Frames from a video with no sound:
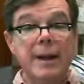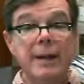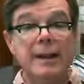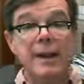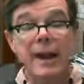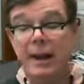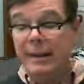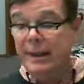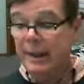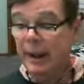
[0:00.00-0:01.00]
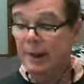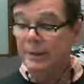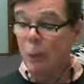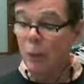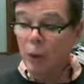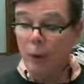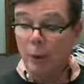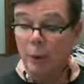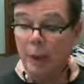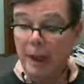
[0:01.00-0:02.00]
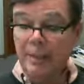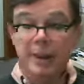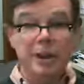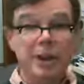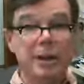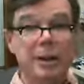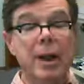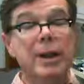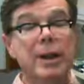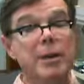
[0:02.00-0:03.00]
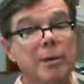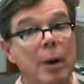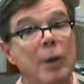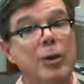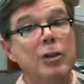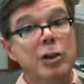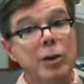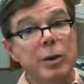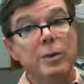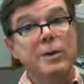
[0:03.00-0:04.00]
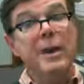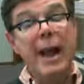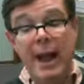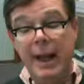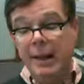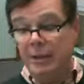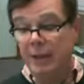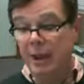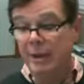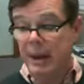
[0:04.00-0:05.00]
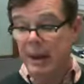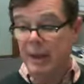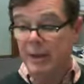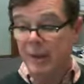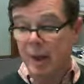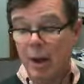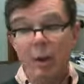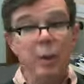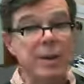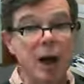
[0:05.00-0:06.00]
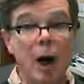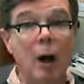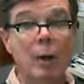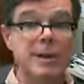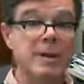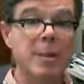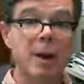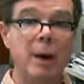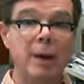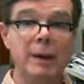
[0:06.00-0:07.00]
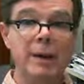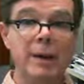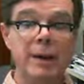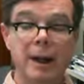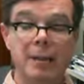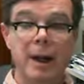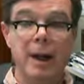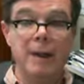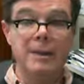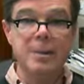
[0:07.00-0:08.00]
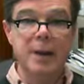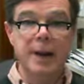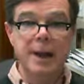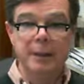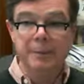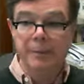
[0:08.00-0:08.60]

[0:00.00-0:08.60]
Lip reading: that the idea of a worldwide mission to both Jews and Gentiles was always a part of God's plan.